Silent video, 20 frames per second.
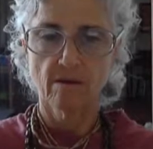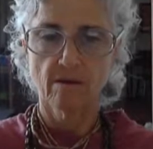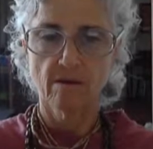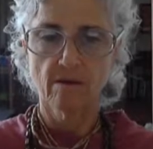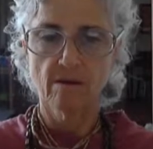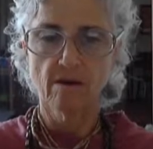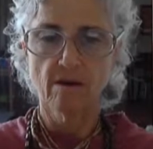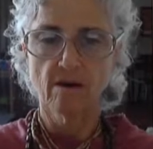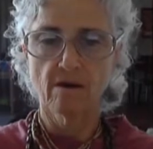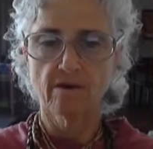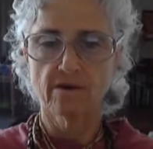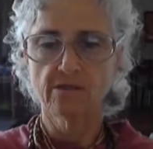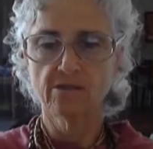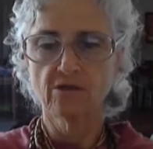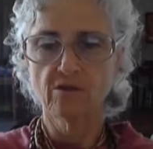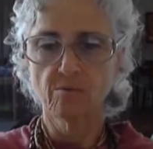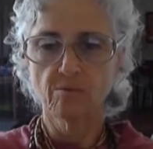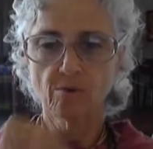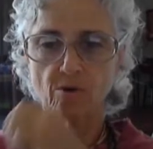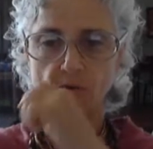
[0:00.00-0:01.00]
Yeah, it's in
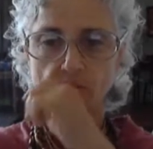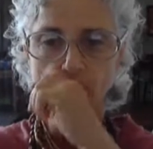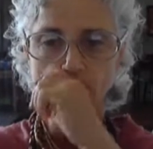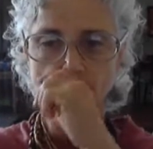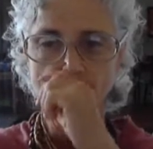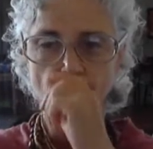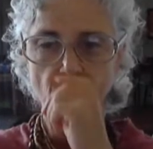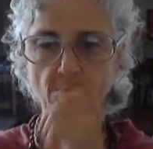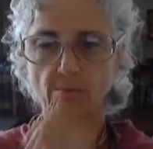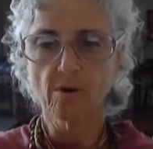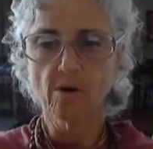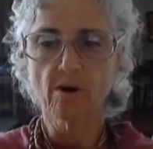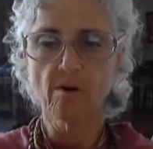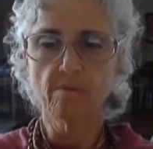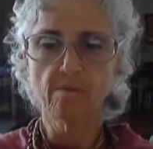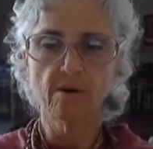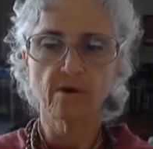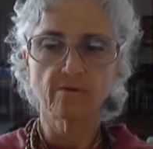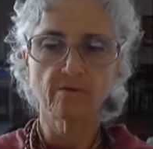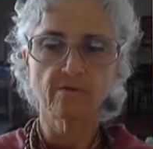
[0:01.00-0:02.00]
the purport where
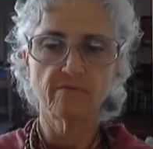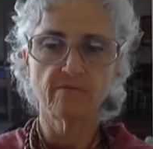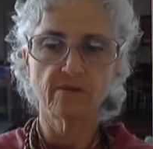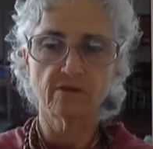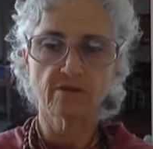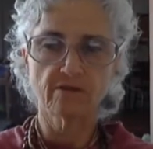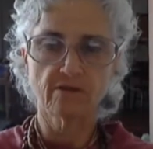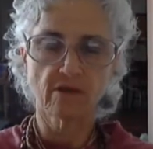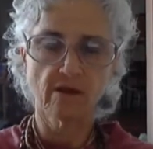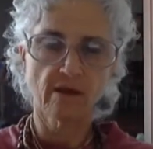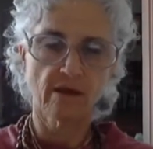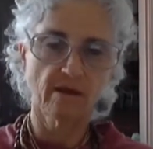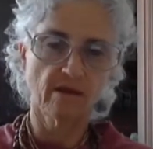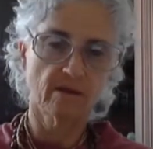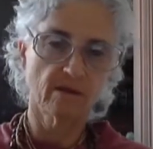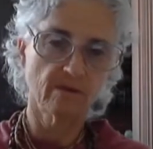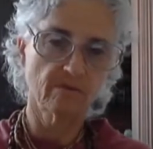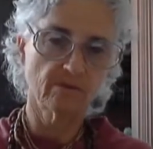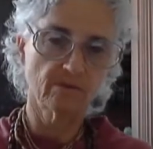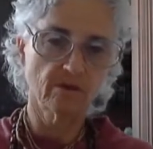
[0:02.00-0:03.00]
Prabhupada reveals that.
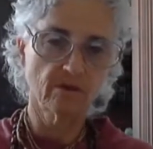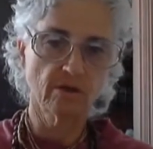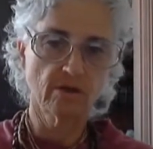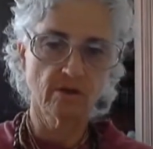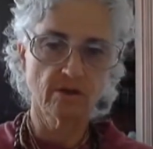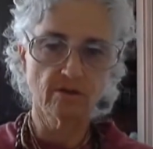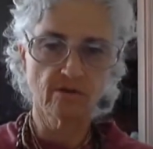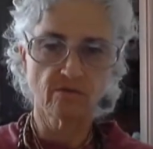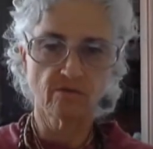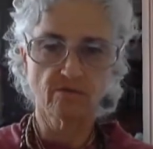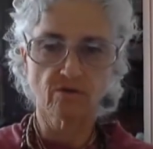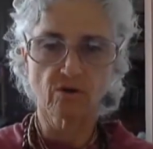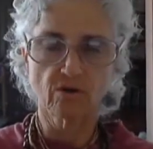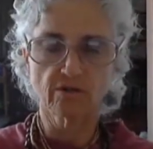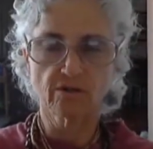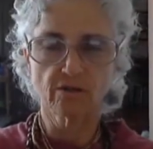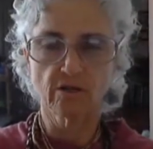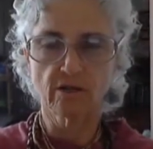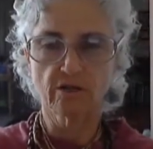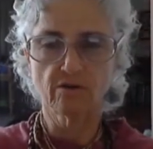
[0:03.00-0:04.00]
I was looking at the
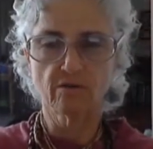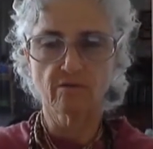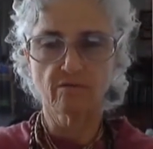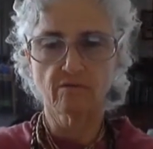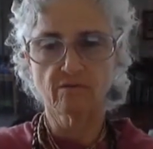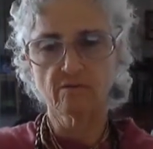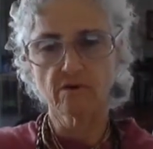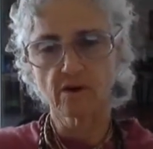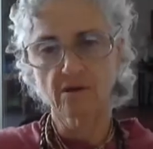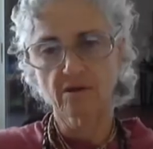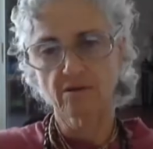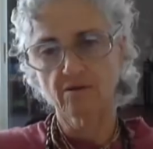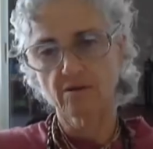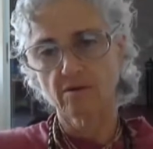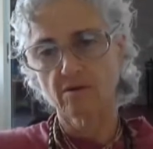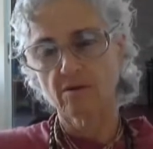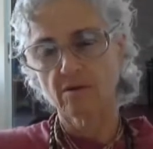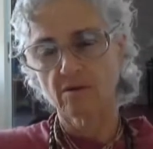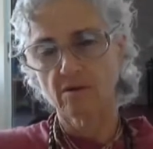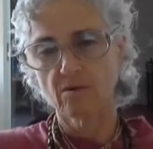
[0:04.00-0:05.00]
verse and I couldn't find
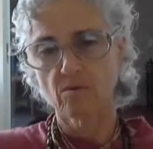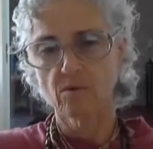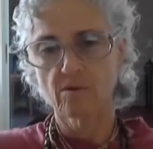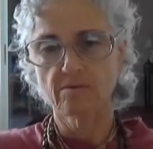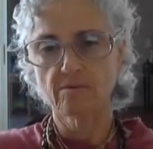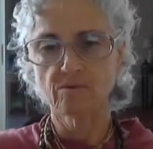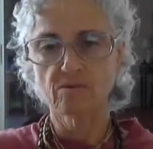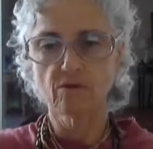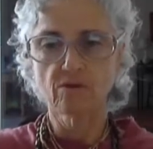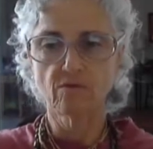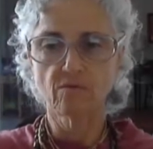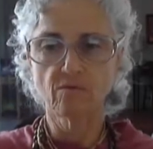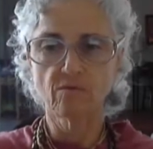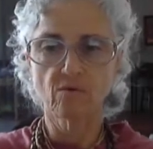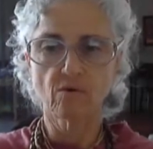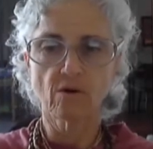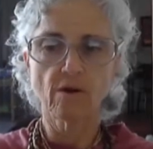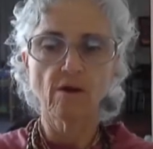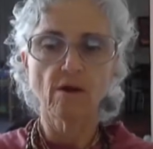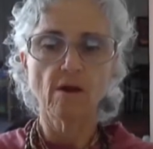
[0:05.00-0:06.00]
what I was looking
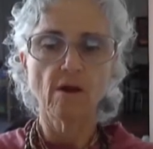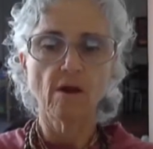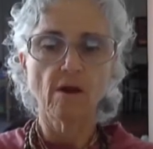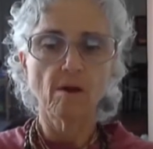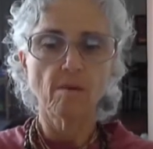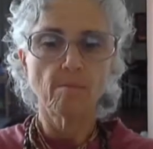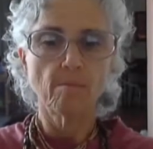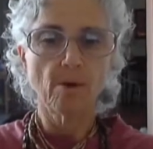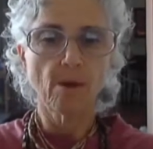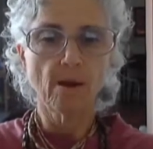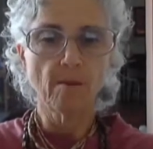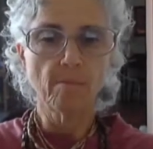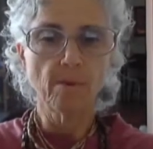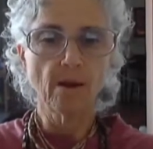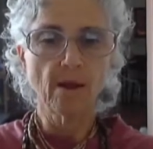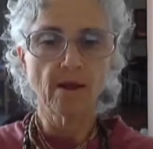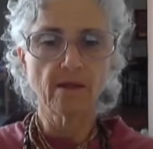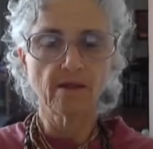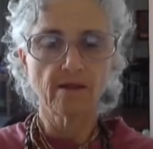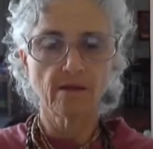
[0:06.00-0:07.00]
for.
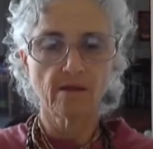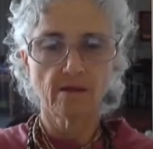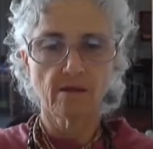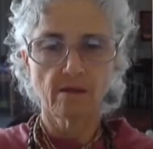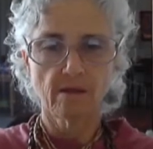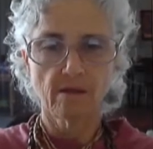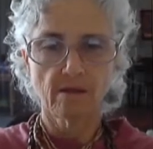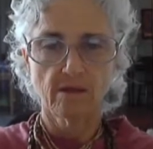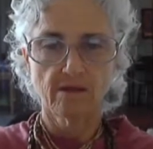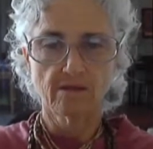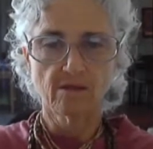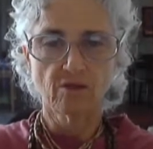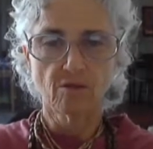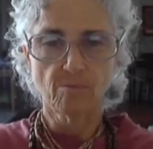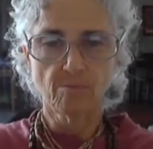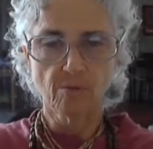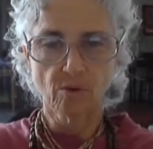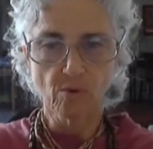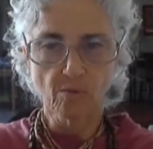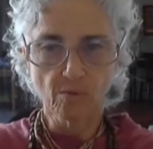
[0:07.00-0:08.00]
Prabhupada, it's in the
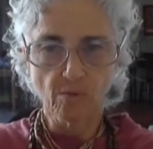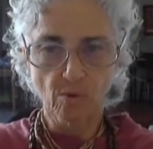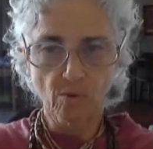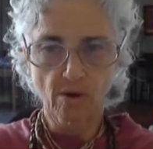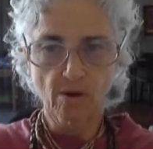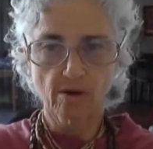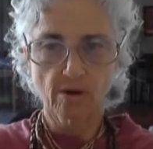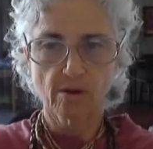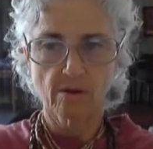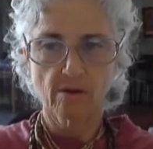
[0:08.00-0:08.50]
purport.